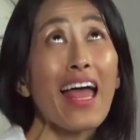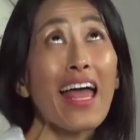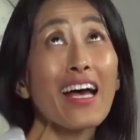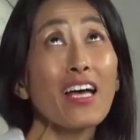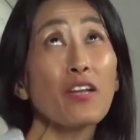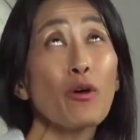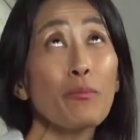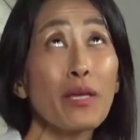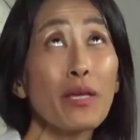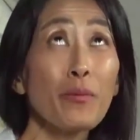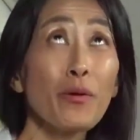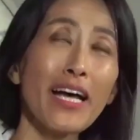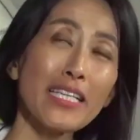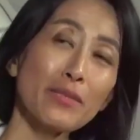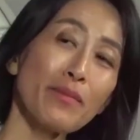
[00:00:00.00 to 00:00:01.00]
and when
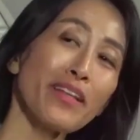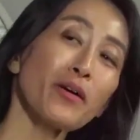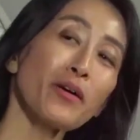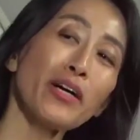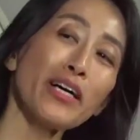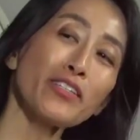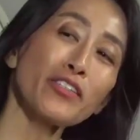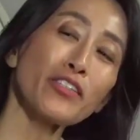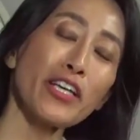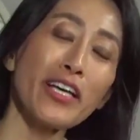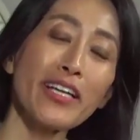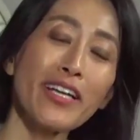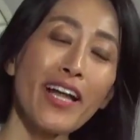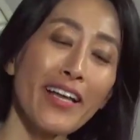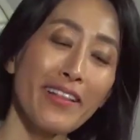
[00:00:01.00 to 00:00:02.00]
people ask me that
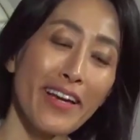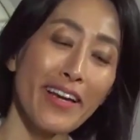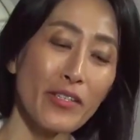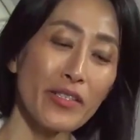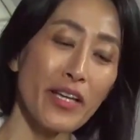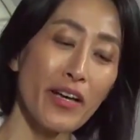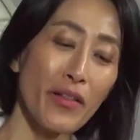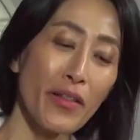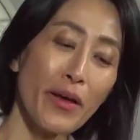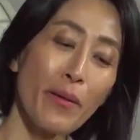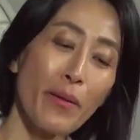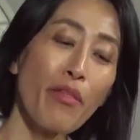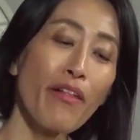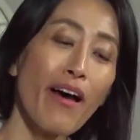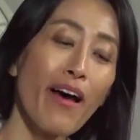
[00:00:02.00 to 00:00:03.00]
question, I like to tell
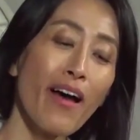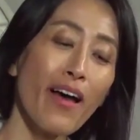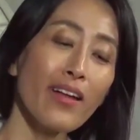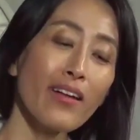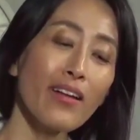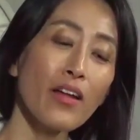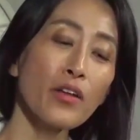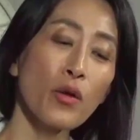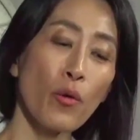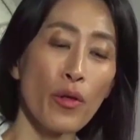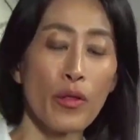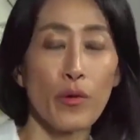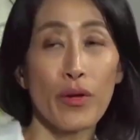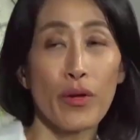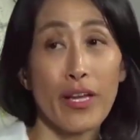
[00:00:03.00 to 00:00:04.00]
them that
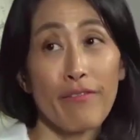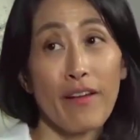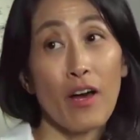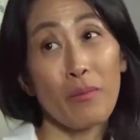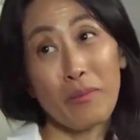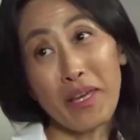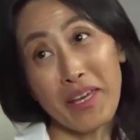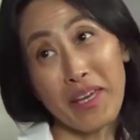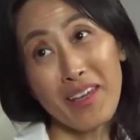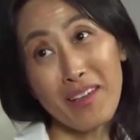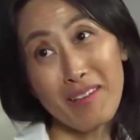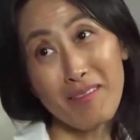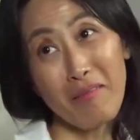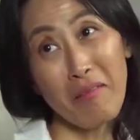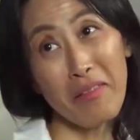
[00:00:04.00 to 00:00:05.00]
North Korea found
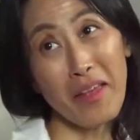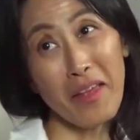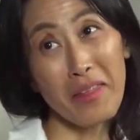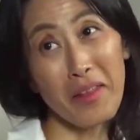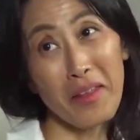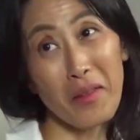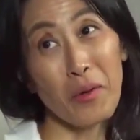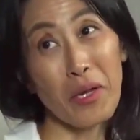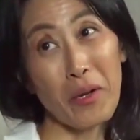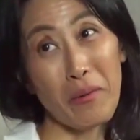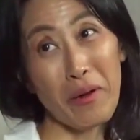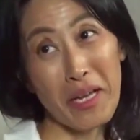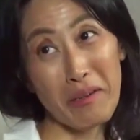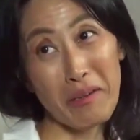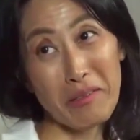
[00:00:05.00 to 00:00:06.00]
me than the other way
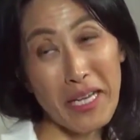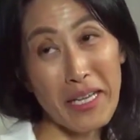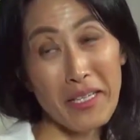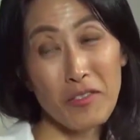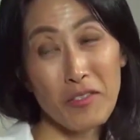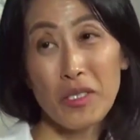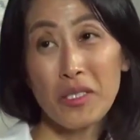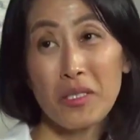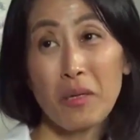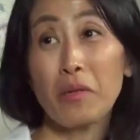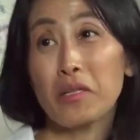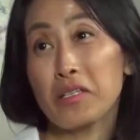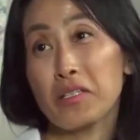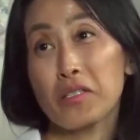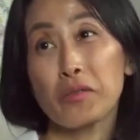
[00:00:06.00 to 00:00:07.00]
around. I just
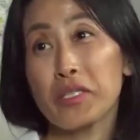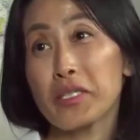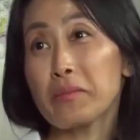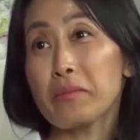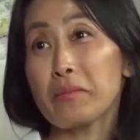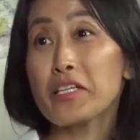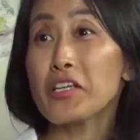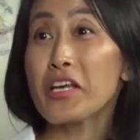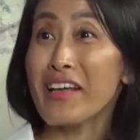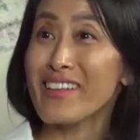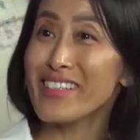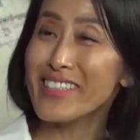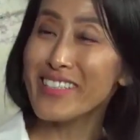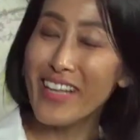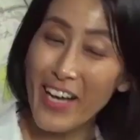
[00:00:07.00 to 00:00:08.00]
stumbled into it by
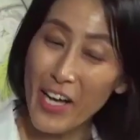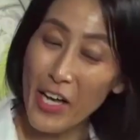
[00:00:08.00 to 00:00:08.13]
chance.